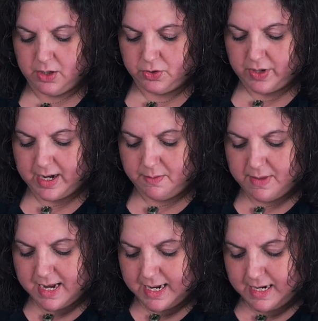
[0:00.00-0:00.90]
Try to
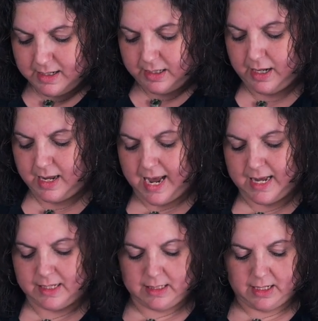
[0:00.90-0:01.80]
make it
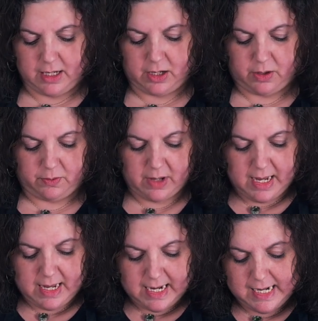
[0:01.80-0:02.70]
as, you know,
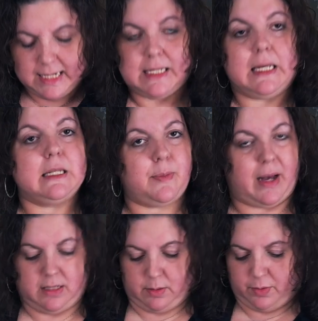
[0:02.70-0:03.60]
easy as
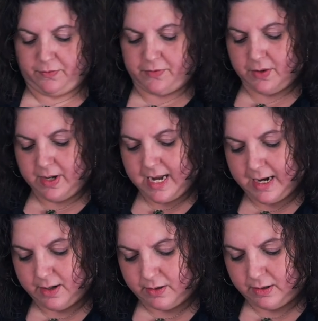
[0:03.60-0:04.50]
possible for you to
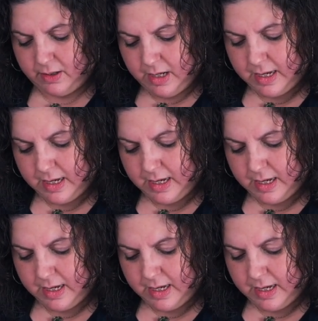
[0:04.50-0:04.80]
handle.